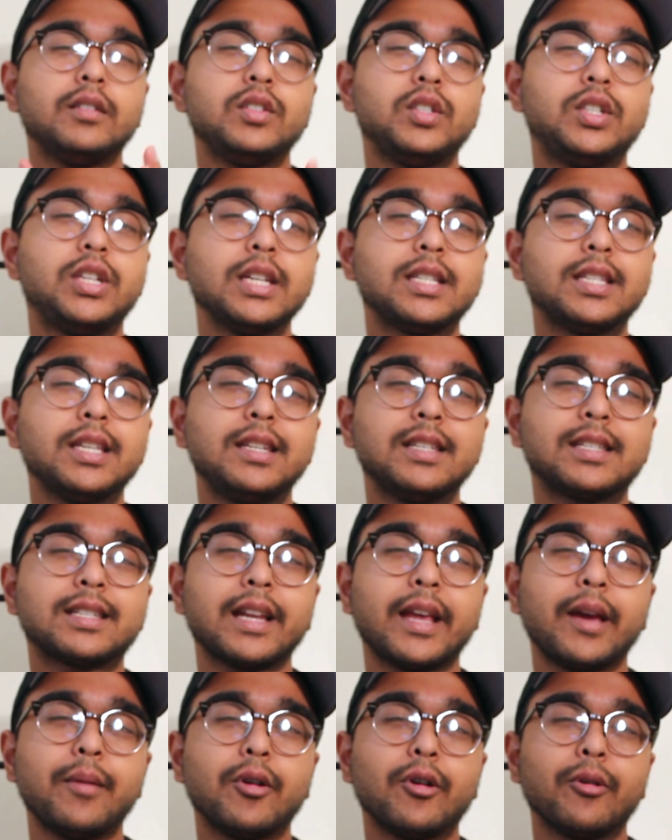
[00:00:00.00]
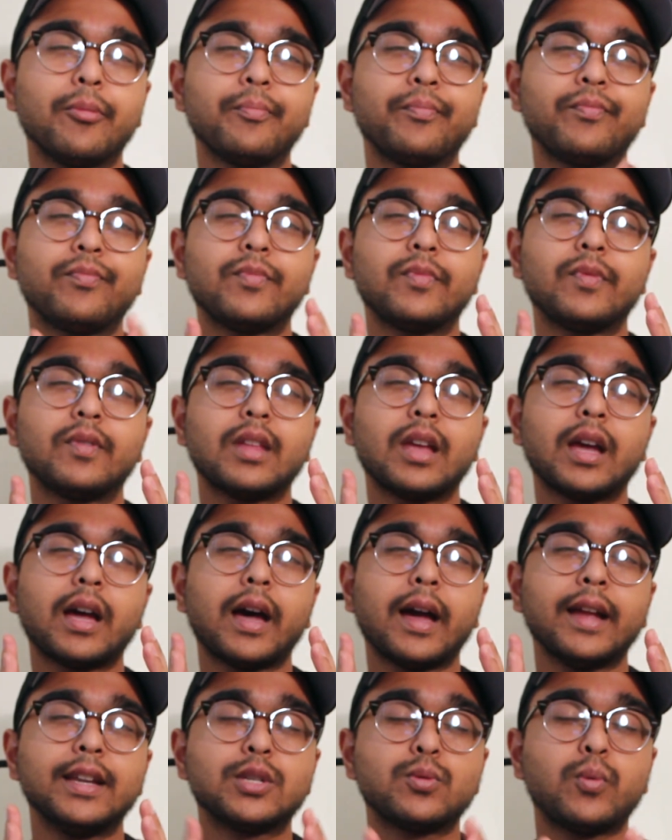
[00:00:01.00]
Just a disclaimer,
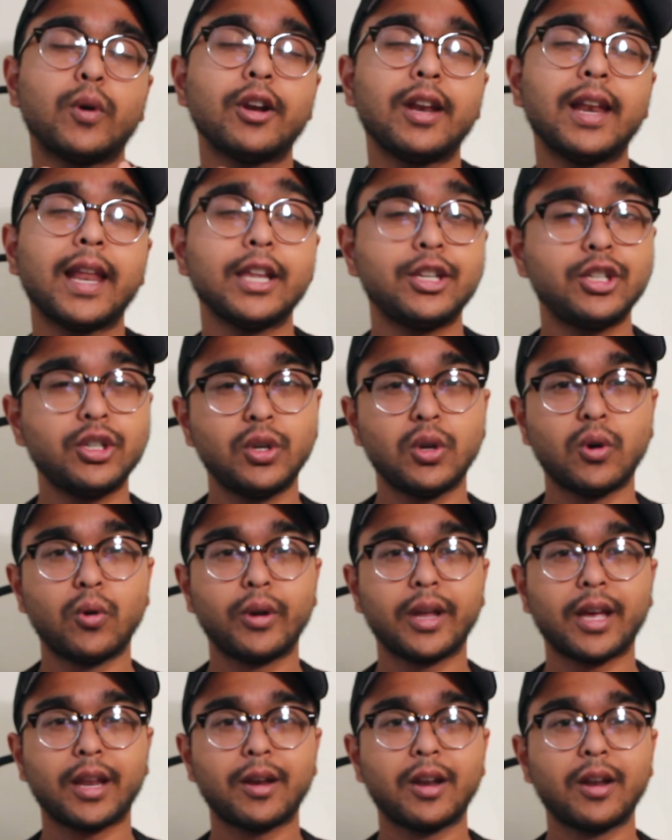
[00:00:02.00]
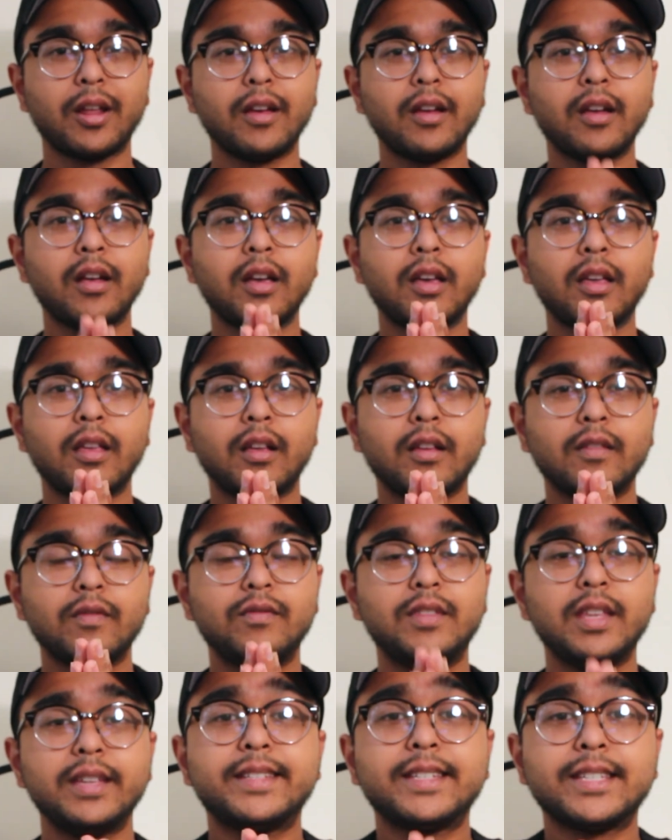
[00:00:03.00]
I just want to let you know that
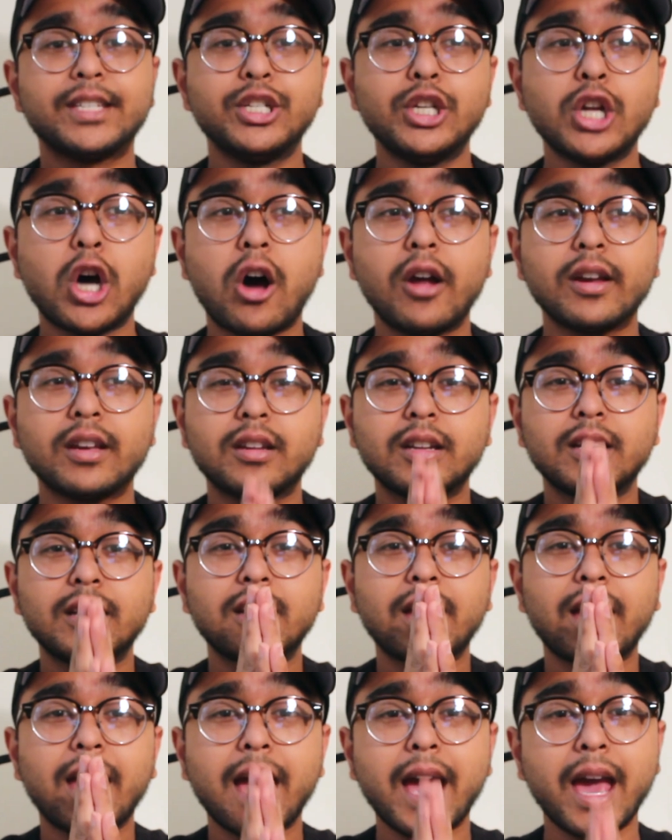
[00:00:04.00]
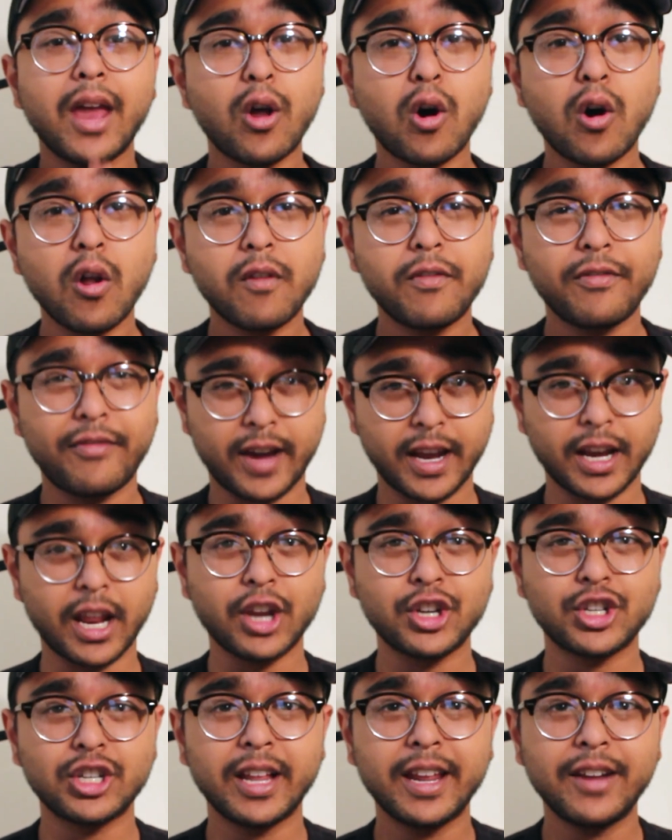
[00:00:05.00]
this is not at all
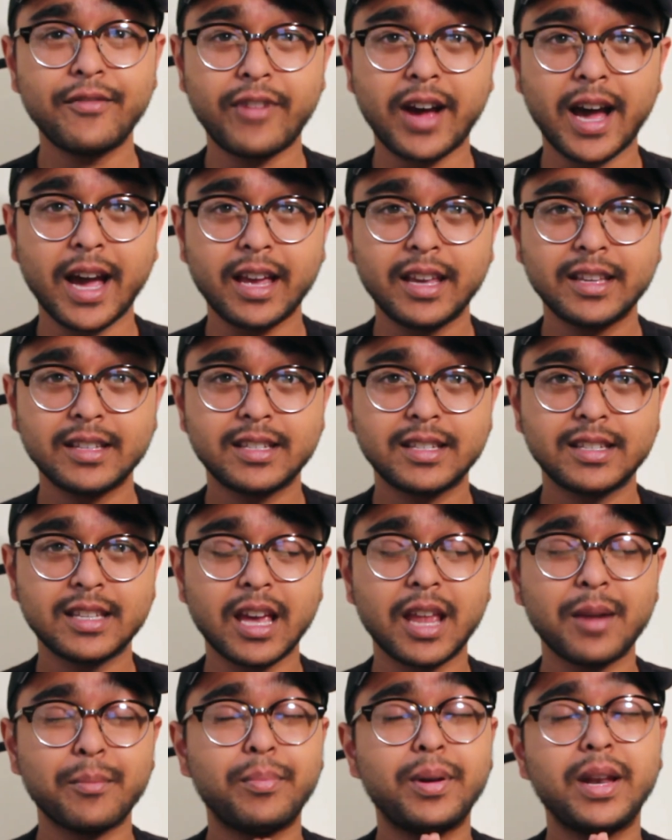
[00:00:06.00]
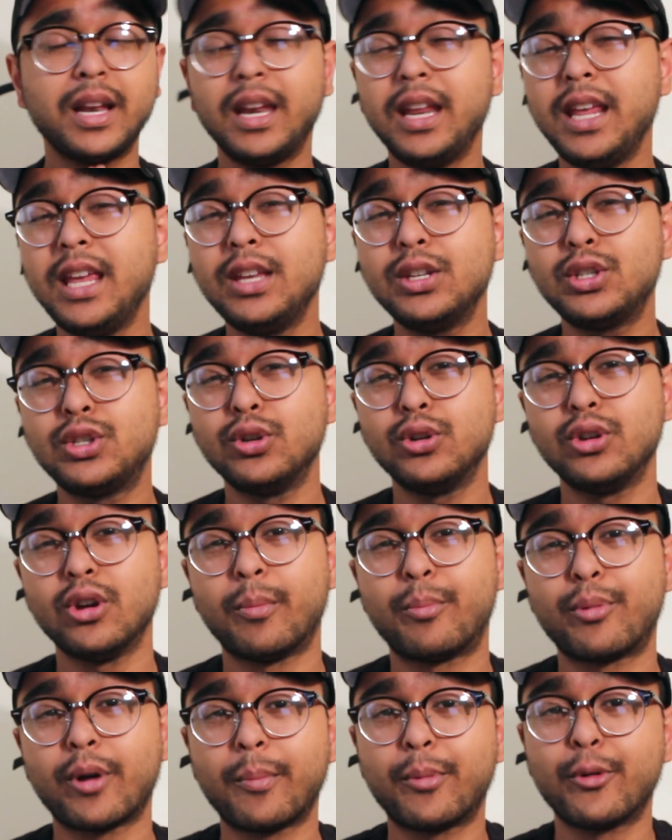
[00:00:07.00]
financial advice, and please do
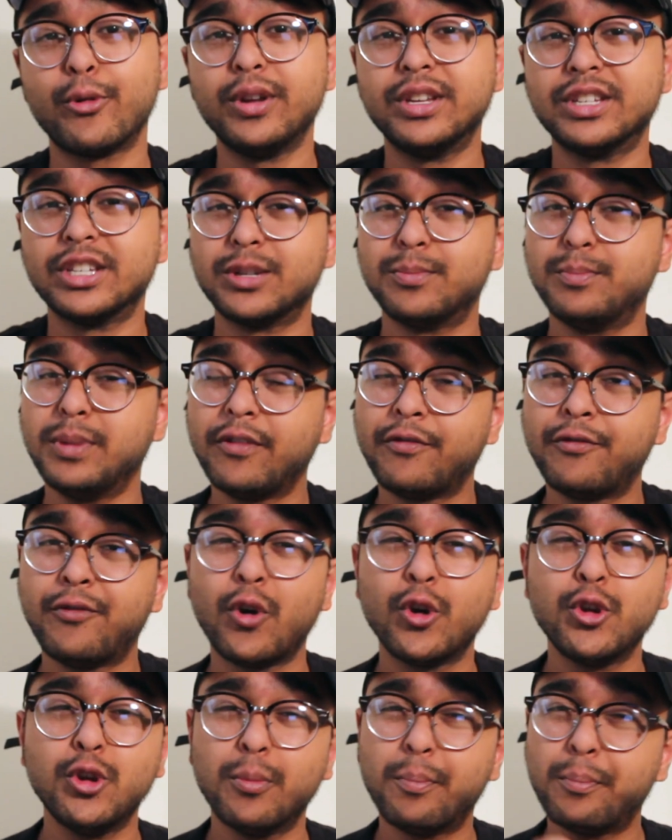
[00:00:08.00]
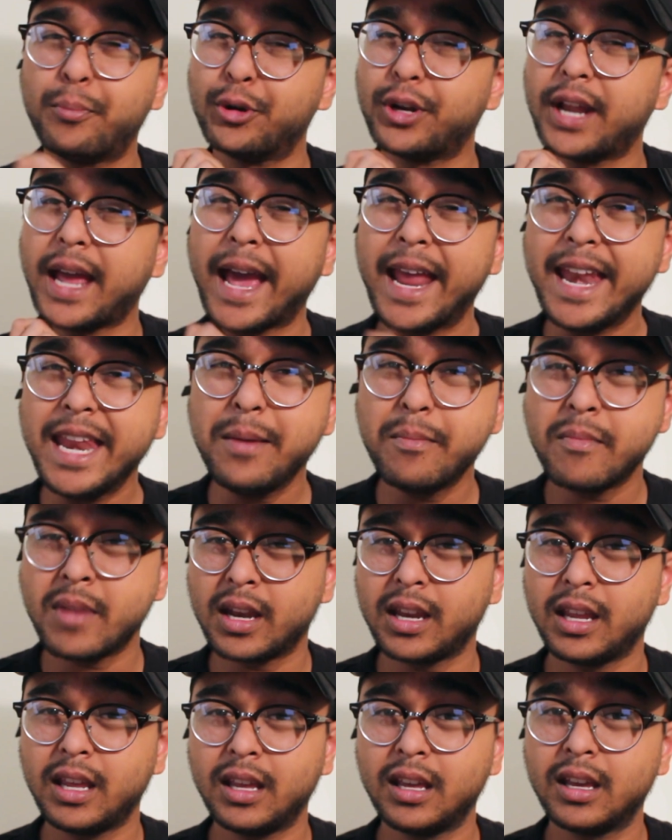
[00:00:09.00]
your proper research before you put any
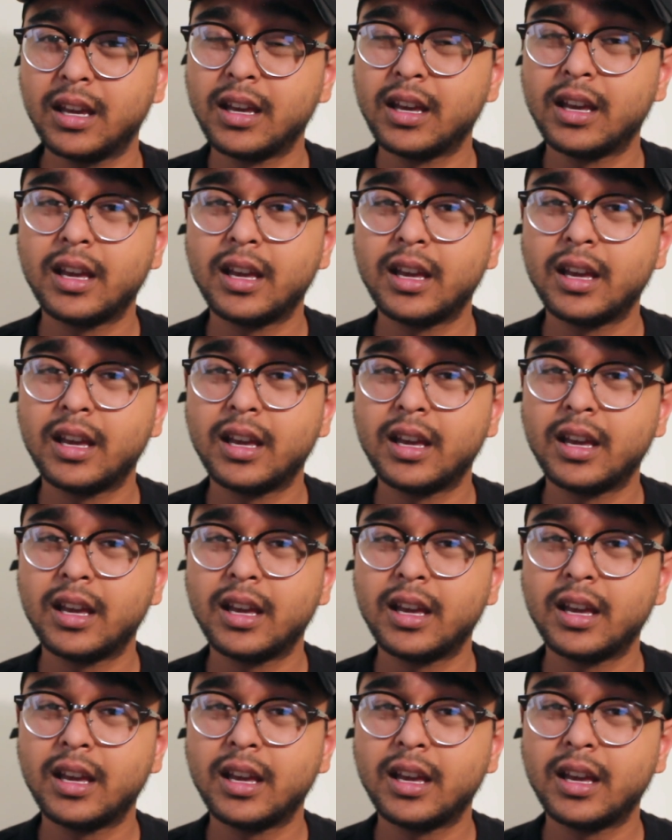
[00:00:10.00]
money